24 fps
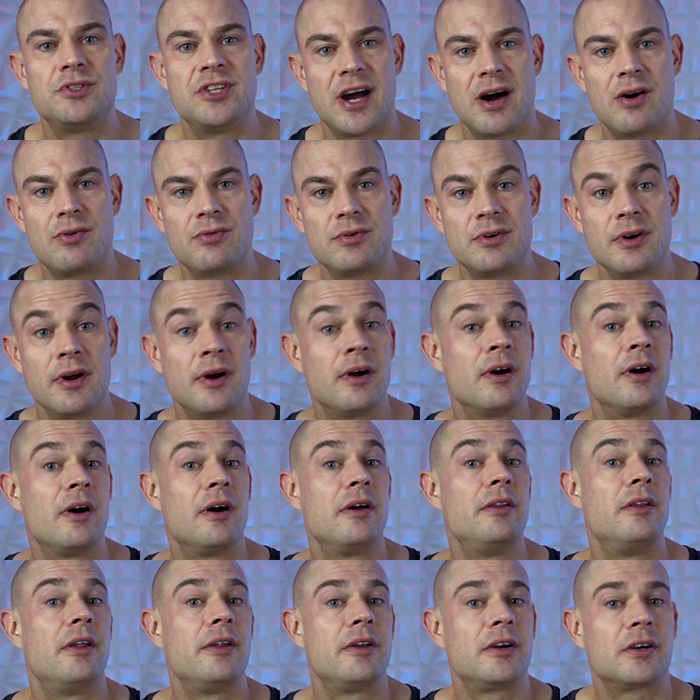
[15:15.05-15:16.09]
down
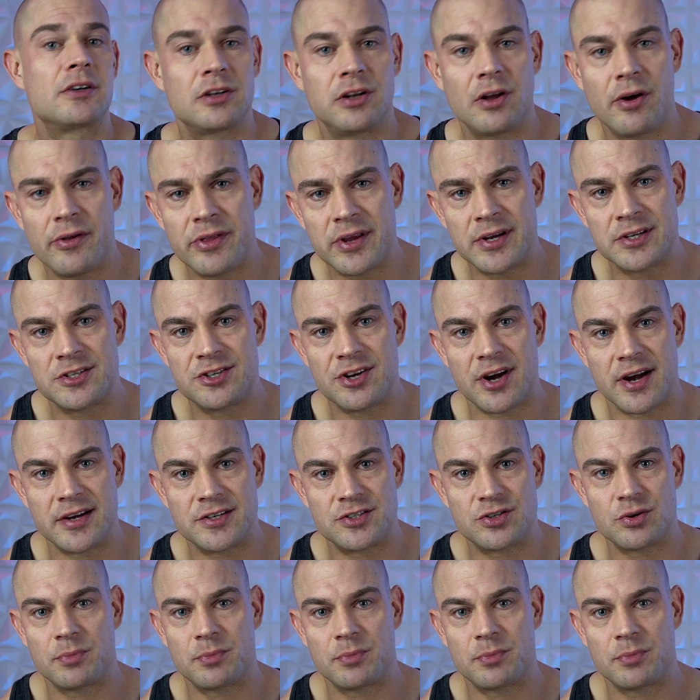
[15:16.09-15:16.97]
another clothing size.